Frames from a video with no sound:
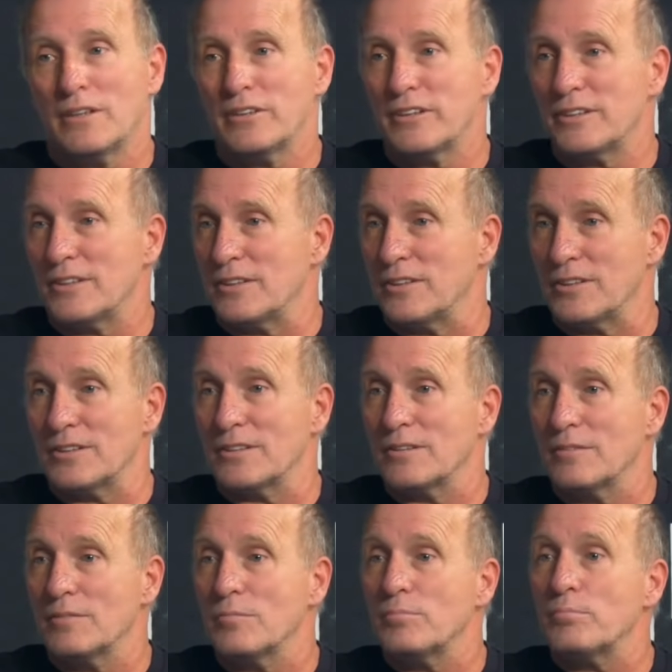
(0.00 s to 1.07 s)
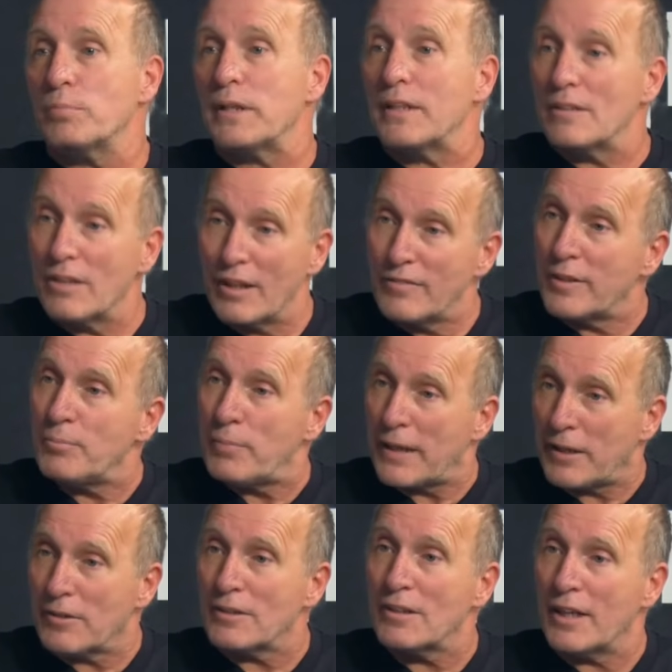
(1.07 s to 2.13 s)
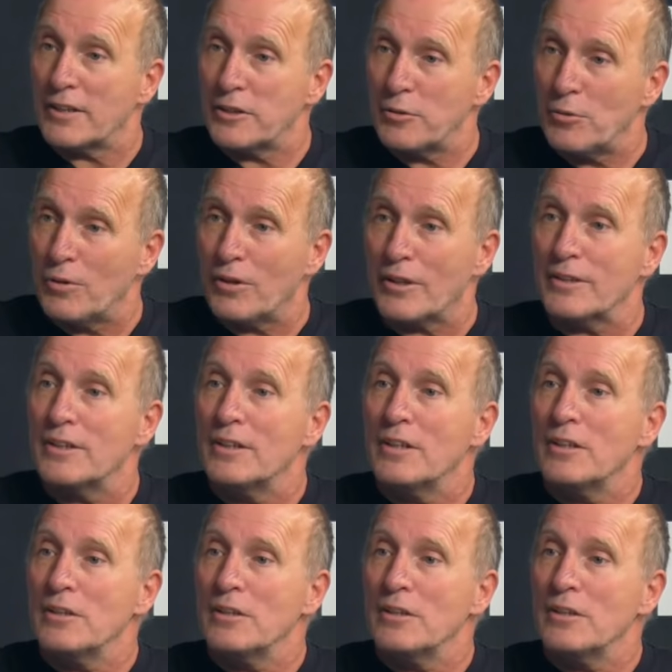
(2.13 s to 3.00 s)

She said, just be a loving parent like you are.